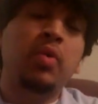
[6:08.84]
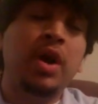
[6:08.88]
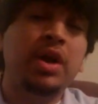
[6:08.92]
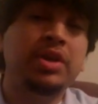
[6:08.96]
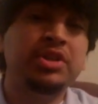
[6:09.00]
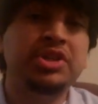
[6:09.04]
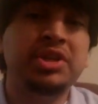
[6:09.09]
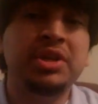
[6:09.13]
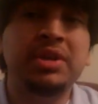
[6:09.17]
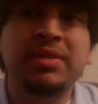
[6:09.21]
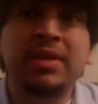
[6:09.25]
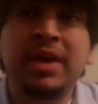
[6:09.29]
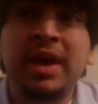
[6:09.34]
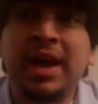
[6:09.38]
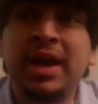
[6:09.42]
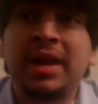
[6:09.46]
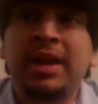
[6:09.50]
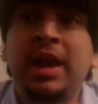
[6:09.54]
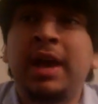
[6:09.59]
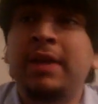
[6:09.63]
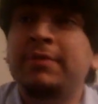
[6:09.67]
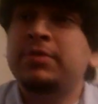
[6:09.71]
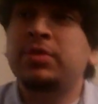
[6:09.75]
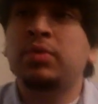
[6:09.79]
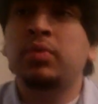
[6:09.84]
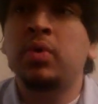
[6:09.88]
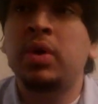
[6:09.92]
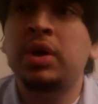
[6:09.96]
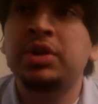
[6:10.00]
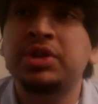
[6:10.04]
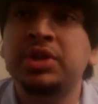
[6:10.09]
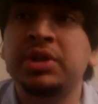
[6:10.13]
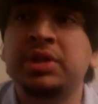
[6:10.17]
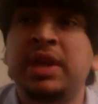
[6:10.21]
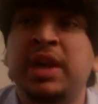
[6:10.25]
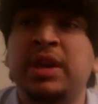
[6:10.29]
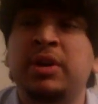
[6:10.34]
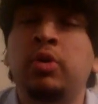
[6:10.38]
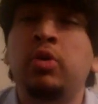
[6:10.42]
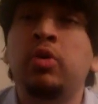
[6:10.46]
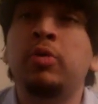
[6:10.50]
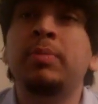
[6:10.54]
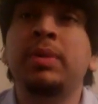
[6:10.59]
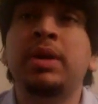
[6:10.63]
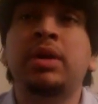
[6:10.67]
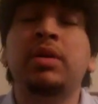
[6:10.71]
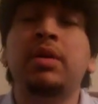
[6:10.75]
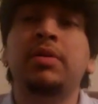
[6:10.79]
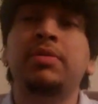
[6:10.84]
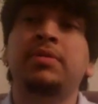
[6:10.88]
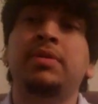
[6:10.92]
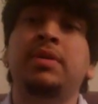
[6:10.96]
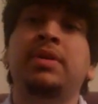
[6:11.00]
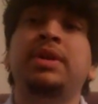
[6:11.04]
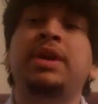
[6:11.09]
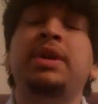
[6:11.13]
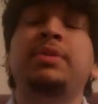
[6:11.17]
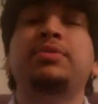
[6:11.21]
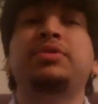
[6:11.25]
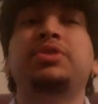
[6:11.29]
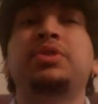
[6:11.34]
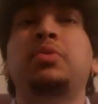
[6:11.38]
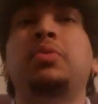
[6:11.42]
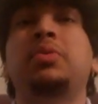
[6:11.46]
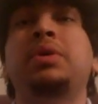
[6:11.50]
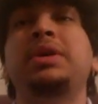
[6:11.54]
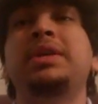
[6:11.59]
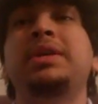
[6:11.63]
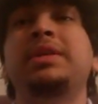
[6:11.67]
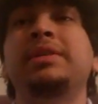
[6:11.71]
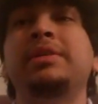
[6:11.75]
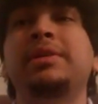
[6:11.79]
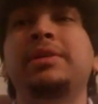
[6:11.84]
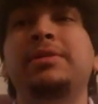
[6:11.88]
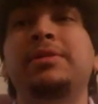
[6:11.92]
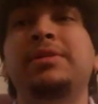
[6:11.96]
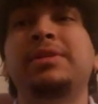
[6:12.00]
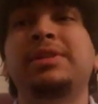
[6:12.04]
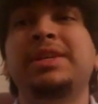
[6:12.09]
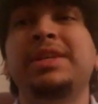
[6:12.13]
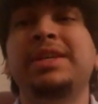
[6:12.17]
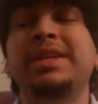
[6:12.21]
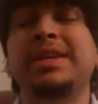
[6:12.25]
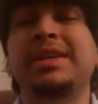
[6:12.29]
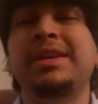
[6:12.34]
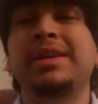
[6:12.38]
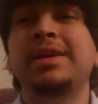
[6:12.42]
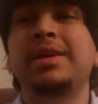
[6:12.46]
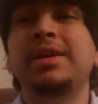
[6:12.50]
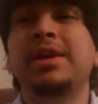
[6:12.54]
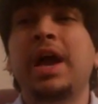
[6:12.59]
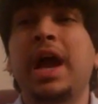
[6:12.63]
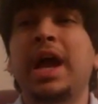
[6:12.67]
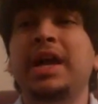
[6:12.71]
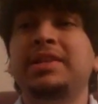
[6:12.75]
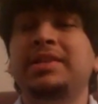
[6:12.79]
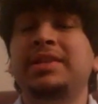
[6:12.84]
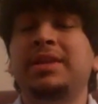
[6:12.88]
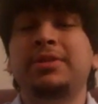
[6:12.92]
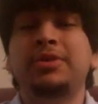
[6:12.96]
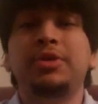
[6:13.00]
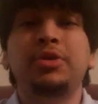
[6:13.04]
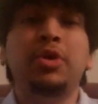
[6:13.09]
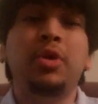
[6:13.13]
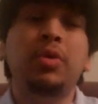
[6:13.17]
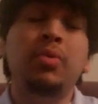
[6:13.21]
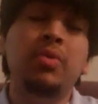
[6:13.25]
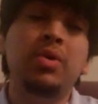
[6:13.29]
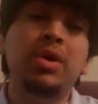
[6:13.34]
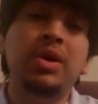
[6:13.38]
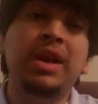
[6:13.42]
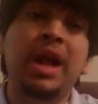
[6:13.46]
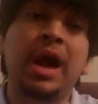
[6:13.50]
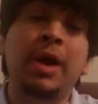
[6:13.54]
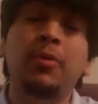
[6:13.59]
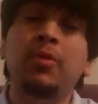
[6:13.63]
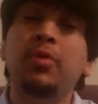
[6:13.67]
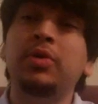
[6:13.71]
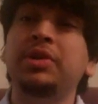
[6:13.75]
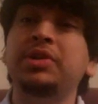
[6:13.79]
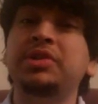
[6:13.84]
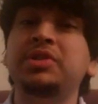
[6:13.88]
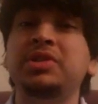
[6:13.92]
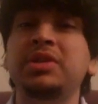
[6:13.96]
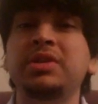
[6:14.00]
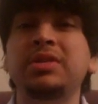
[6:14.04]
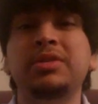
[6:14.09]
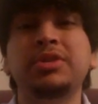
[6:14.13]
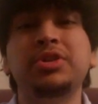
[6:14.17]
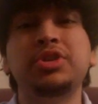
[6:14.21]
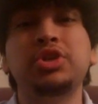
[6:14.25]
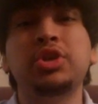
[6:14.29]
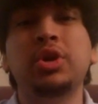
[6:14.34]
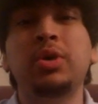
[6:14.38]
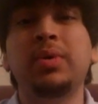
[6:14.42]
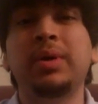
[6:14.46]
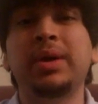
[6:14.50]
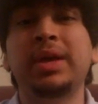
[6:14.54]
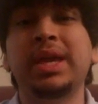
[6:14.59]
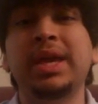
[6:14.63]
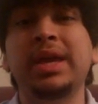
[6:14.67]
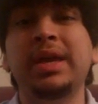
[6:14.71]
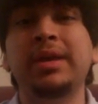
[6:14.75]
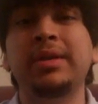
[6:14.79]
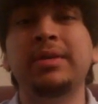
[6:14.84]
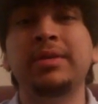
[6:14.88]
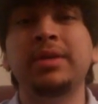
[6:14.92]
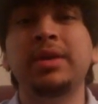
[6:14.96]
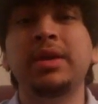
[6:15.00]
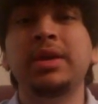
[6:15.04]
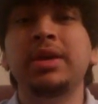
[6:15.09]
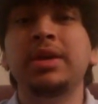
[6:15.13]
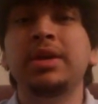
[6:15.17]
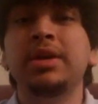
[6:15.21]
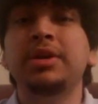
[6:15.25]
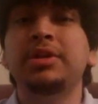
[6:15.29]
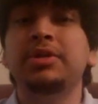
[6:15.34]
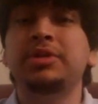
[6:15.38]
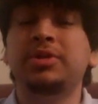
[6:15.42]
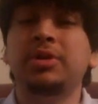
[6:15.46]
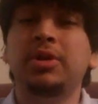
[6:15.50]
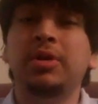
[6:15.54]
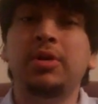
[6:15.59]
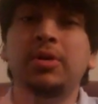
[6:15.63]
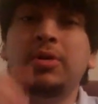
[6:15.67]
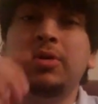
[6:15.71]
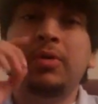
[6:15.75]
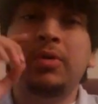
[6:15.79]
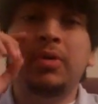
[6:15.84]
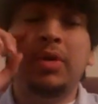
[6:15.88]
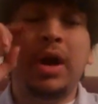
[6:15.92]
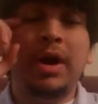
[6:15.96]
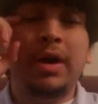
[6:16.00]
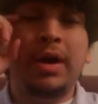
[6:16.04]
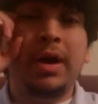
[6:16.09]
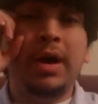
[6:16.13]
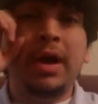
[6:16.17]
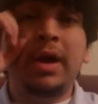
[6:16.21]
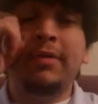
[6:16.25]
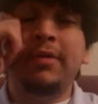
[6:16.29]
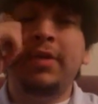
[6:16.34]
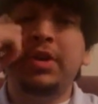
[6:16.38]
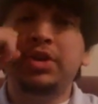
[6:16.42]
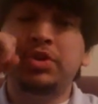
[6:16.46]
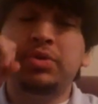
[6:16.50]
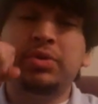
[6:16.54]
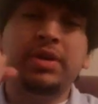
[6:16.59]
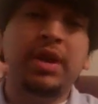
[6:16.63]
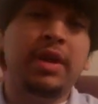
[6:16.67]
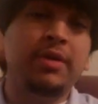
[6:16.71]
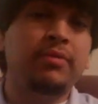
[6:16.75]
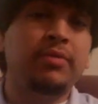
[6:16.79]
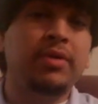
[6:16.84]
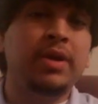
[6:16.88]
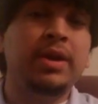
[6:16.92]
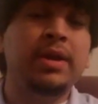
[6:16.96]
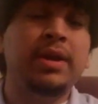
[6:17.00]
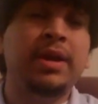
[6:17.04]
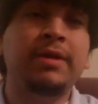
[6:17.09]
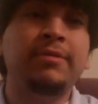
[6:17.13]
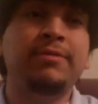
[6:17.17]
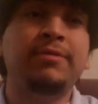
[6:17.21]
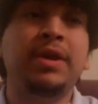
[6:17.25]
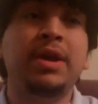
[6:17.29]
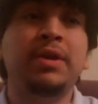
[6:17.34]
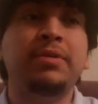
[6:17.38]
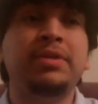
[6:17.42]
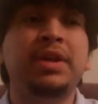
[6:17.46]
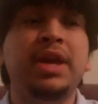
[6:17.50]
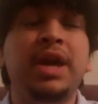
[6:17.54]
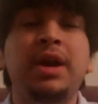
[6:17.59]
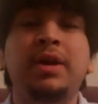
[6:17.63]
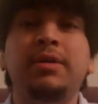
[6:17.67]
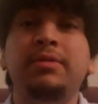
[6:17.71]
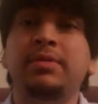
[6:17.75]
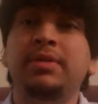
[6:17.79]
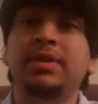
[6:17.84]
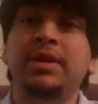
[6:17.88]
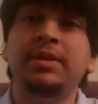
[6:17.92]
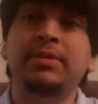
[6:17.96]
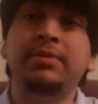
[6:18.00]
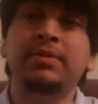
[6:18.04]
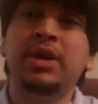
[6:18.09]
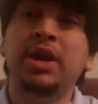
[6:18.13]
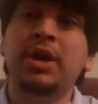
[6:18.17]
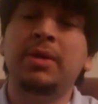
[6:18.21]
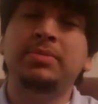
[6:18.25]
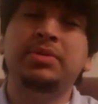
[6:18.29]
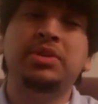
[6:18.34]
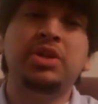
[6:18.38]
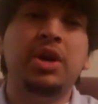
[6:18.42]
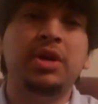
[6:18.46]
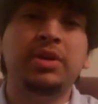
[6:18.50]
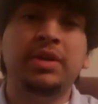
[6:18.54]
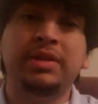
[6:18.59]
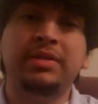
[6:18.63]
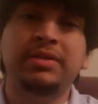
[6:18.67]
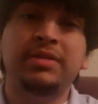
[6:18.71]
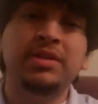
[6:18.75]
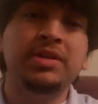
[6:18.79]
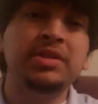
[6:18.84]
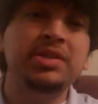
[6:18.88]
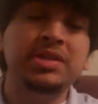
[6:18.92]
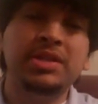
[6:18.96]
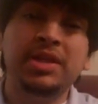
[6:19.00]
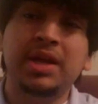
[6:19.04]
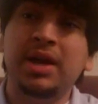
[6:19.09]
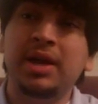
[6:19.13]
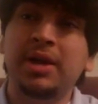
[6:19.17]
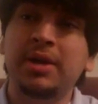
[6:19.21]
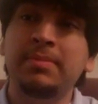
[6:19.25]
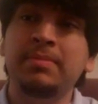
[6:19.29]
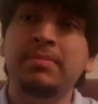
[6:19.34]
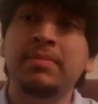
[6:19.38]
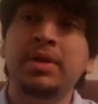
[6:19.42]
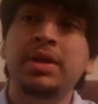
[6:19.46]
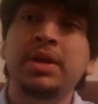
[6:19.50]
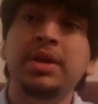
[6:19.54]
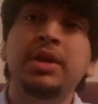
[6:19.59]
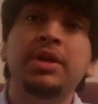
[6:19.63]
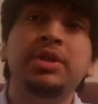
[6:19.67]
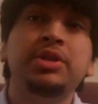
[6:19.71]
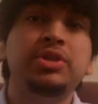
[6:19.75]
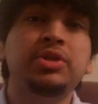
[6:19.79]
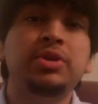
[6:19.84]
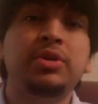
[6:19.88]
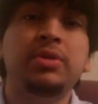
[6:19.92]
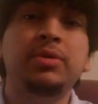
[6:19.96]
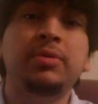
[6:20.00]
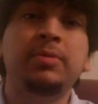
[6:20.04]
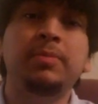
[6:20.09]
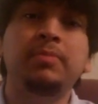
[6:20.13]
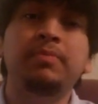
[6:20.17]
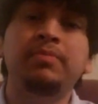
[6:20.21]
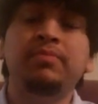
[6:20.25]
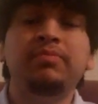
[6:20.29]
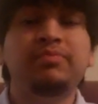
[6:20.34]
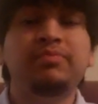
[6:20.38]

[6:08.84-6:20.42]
watching that whole marathon, I was quite literally, I said, you know what, I want to see this show again. So eventually I found out it comes on at this time. So